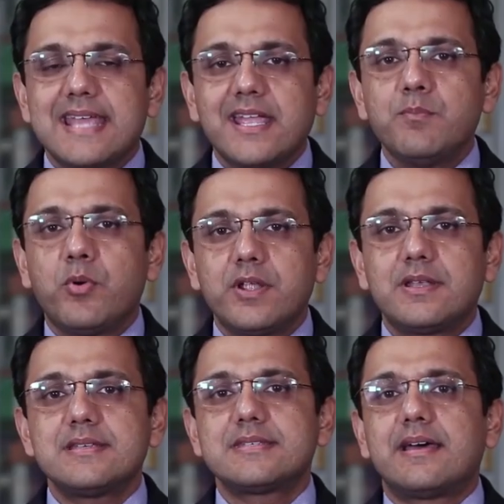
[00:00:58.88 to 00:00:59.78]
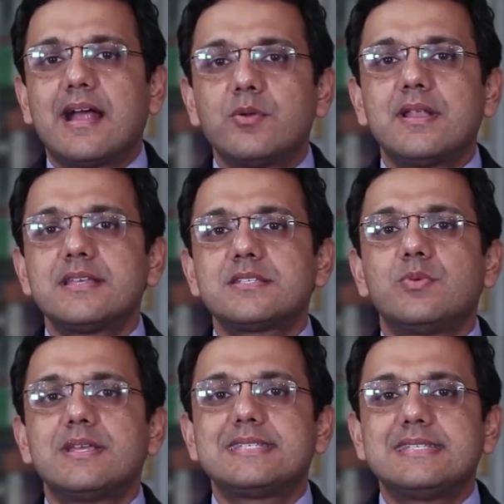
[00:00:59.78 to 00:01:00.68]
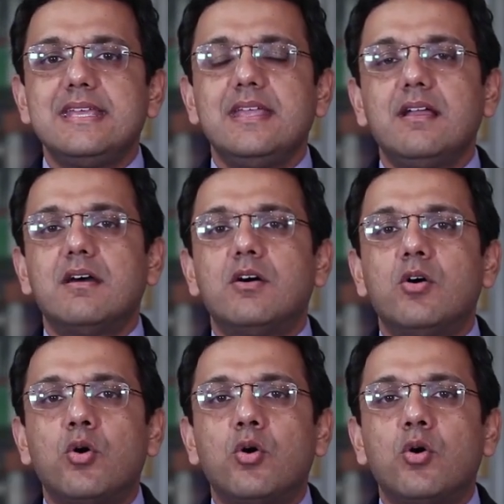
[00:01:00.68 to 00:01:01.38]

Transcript: second point is, around us, we are seeing a